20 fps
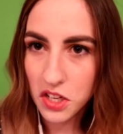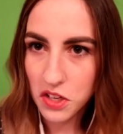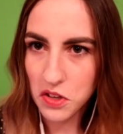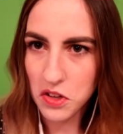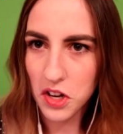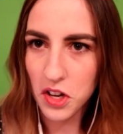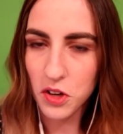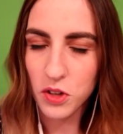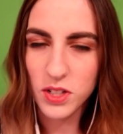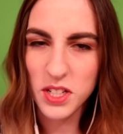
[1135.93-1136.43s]

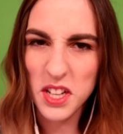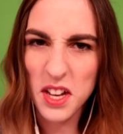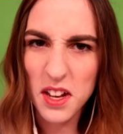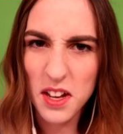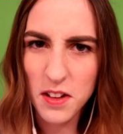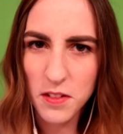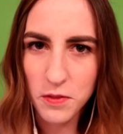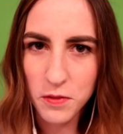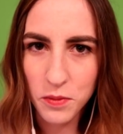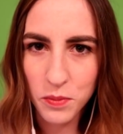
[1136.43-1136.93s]
you know,
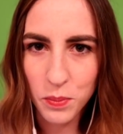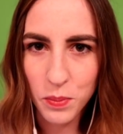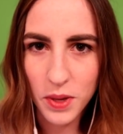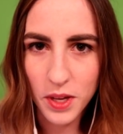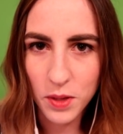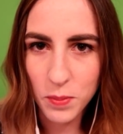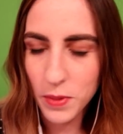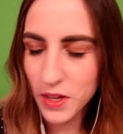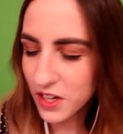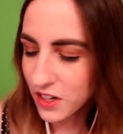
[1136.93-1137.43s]
tough,
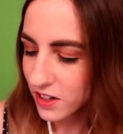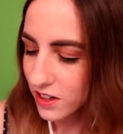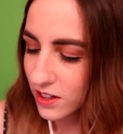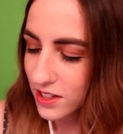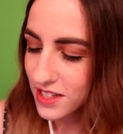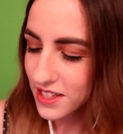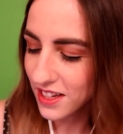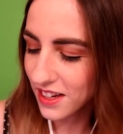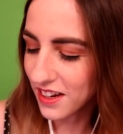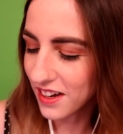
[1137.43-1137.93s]
big
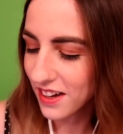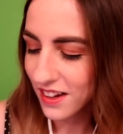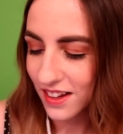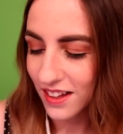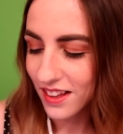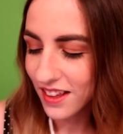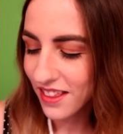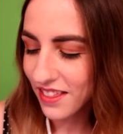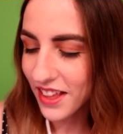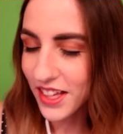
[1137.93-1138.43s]
beards, and
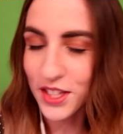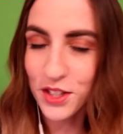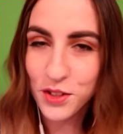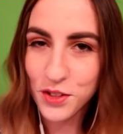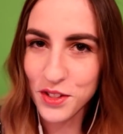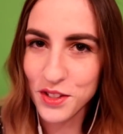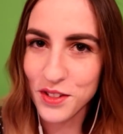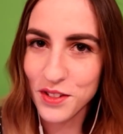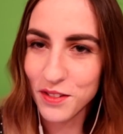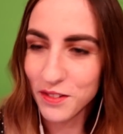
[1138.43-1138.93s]

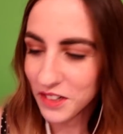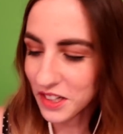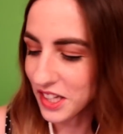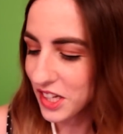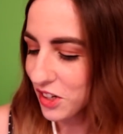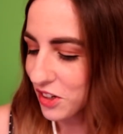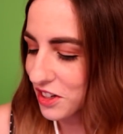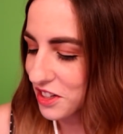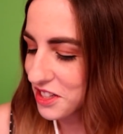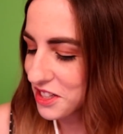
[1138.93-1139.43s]
that's
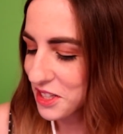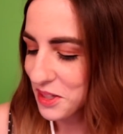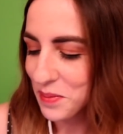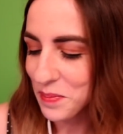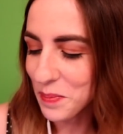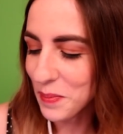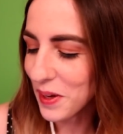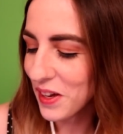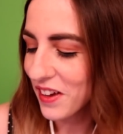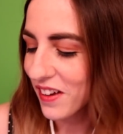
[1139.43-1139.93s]
really
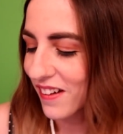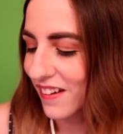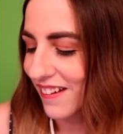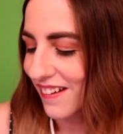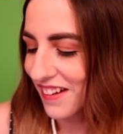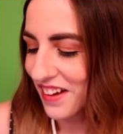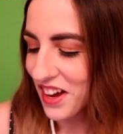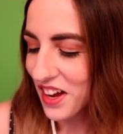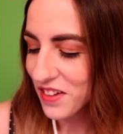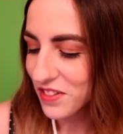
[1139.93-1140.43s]
awesome, but
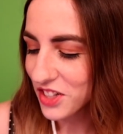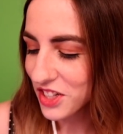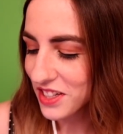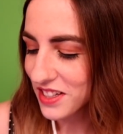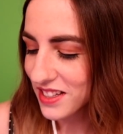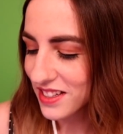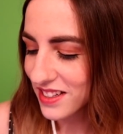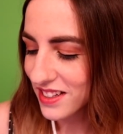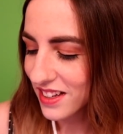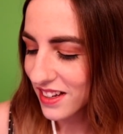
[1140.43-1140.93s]
I've
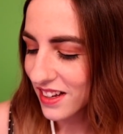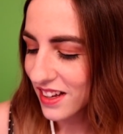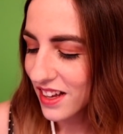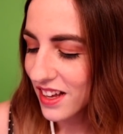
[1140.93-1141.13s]
just